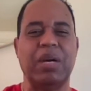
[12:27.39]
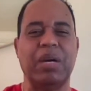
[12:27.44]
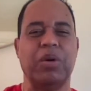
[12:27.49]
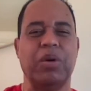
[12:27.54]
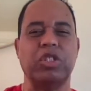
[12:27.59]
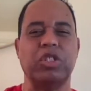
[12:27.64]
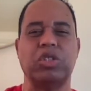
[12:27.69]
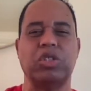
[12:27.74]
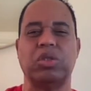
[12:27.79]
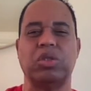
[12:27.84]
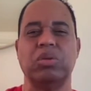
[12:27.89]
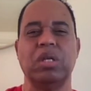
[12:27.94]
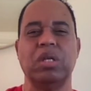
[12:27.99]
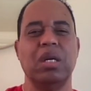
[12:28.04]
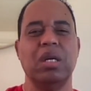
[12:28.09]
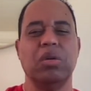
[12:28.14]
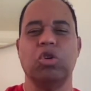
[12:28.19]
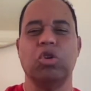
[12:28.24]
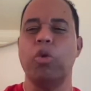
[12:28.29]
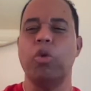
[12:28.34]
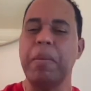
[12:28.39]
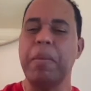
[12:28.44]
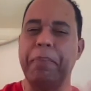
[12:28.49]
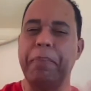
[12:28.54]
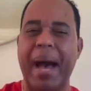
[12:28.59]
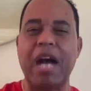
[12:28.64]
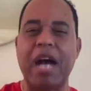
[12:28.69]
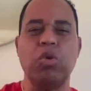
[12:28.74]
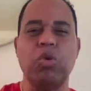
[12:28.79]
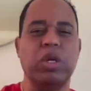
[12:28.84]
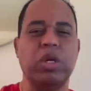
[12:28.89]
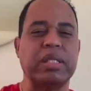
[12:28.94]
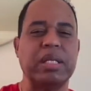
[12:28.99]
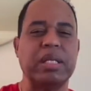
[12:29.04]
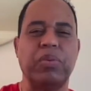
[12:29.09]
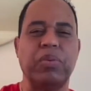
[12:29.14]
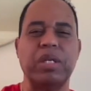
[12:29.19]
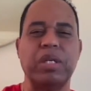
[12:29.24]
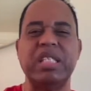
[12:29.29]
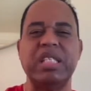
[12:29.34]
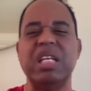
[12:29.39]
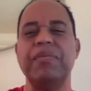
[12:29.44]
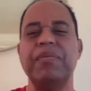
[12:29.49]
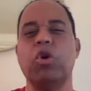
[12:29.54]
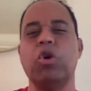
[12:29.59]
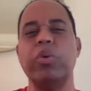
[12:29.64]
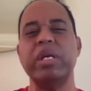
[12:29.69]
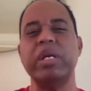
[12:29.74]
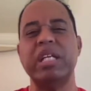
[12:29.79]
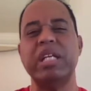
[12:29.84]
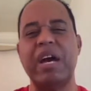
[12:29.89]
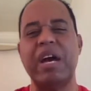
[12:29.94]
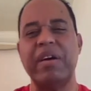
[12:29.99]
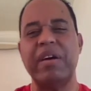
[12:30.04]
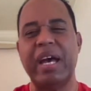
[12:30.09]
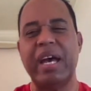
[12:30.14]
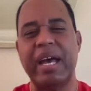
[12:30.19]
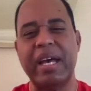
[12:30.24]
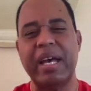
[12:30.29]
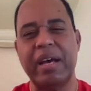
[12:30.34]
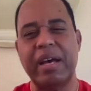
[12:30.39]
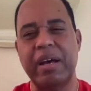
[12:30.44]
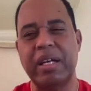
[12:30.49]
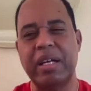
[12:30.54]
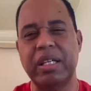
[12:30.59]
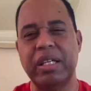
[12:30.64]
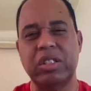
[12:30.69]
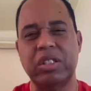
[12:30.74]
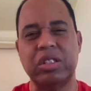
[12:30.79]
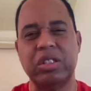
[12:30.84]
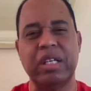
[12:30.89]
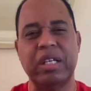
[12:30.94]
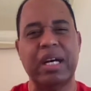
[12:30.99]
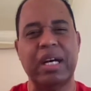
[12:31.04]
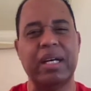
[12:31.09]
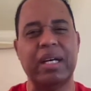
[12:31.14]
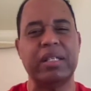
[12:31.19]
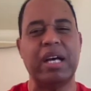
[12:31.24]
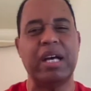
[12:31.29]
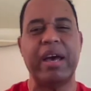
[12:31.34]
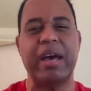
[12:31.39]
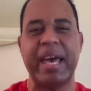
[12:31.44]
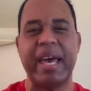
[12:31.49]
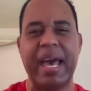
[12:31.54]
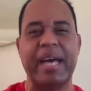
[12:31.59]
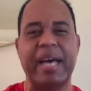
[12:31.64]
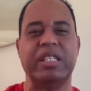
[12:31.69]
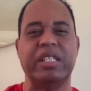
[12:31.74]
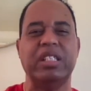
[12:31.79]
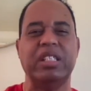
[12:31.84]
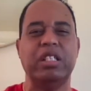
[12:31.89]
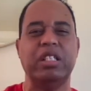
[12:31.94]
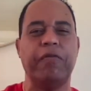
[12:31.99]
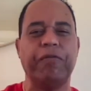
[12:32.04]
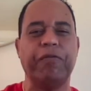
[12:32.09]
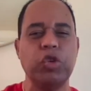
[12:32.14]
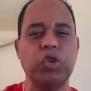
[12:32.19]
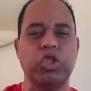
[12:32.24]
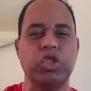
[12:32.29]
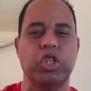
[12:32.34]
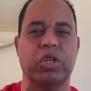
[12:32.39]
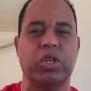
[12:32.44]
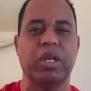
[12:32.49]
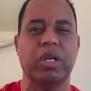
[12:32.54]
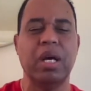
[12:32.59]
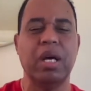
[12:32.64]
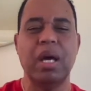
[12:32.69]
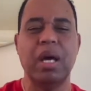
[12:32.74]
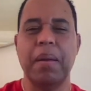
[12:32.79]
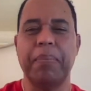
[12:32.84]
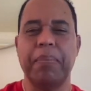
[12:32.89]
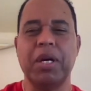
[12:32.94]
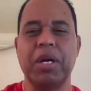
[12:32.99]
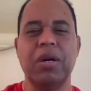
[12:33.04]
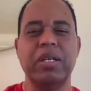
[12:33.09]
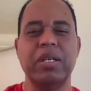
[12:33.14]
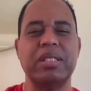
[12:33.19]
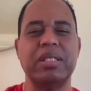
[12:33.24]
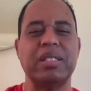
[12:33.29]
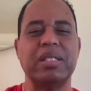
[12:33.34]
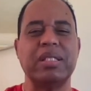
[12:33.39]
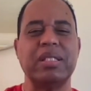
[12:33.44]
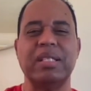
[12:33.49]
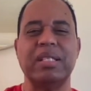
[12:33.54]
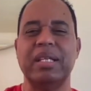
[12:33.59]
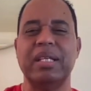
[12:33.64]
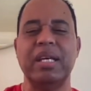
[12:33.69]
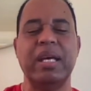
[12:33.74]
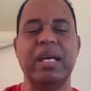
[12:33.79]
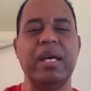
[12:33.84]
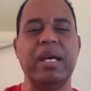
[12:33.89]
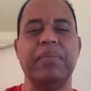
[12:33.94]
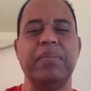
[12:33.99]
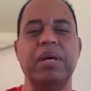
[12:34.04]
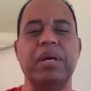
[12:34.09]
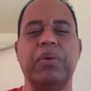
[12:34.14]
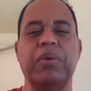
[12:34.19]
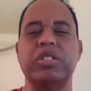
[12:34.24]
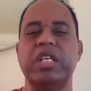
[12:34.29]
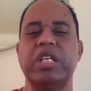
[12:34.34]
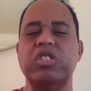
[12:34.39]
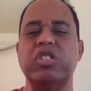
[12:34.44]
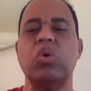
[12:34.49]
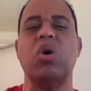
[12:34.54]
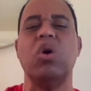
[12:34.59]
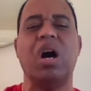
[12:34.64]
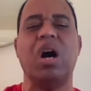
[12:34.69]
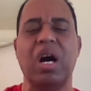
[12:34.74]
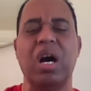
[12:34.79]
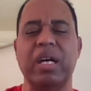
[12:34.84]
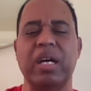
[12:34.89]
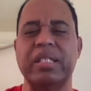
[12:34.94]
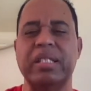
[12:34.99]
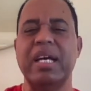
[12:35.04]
It was going backwards. It wasn't even going ahead in the future, because it was just so hard.